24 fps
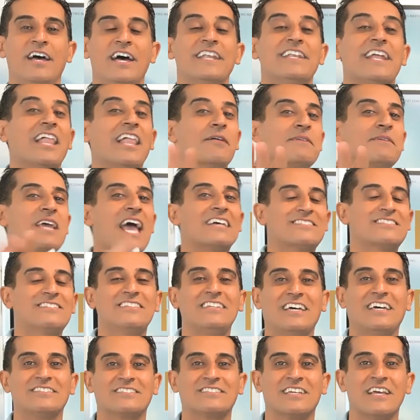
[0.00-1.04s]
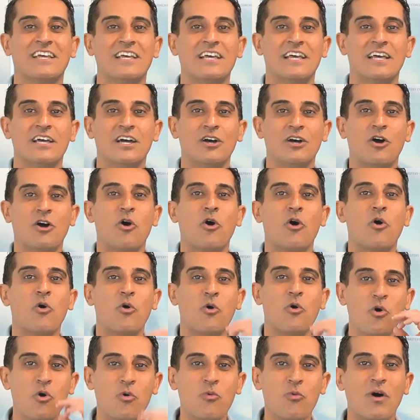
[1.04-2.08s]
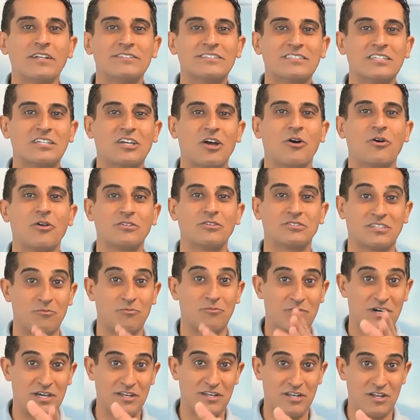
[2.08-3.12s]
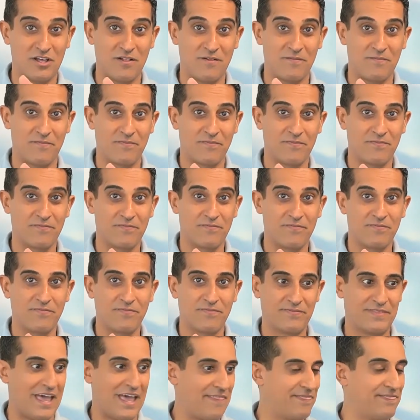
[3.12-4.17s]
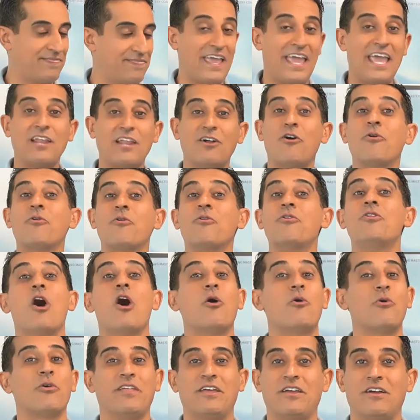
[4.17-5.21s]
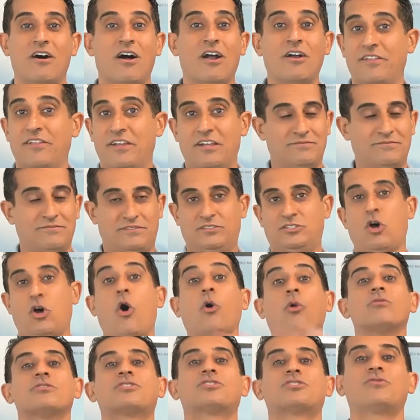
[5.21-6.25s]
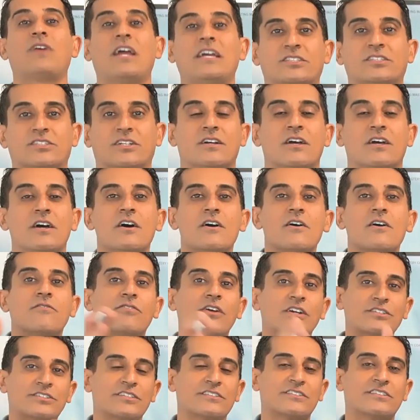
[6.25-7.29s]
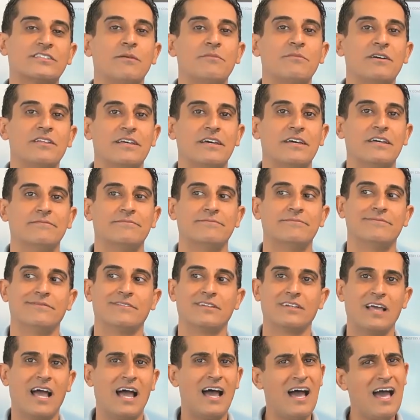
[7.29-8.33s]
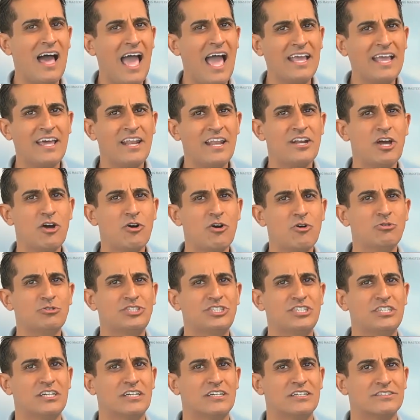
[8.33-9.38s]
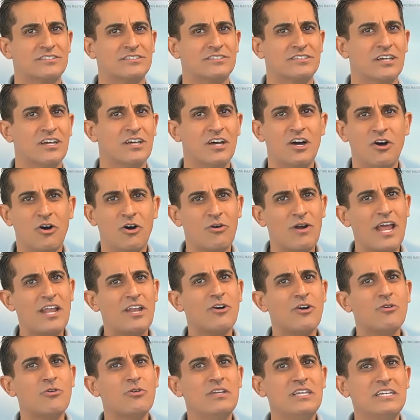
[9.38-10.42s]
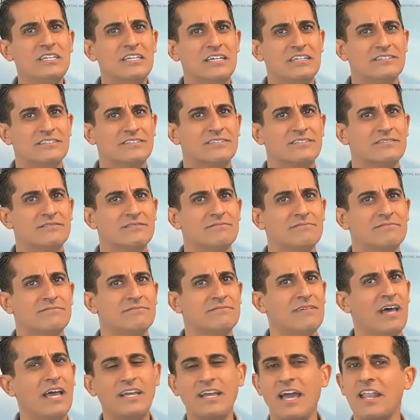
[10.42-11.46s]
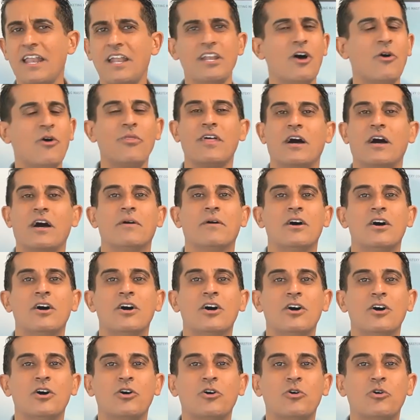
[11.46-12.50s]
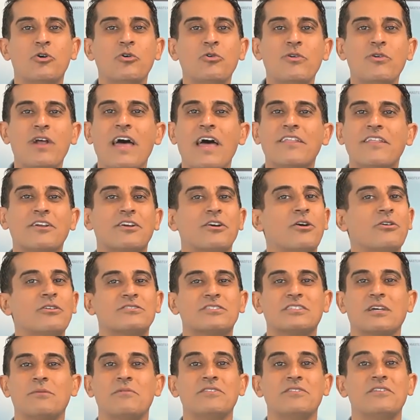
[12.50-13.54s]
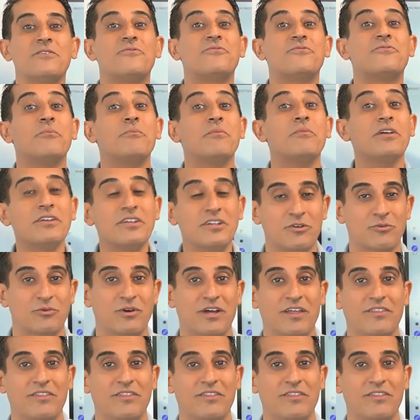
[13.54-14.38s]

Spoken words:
Now, let me ask you this. Who wants to go to someone that they don't know who they are, they're a total stranger, versus someone that I kind of know who she is, or I know who he is. I kind of know them. Who'd rather go to someone they're familiar with?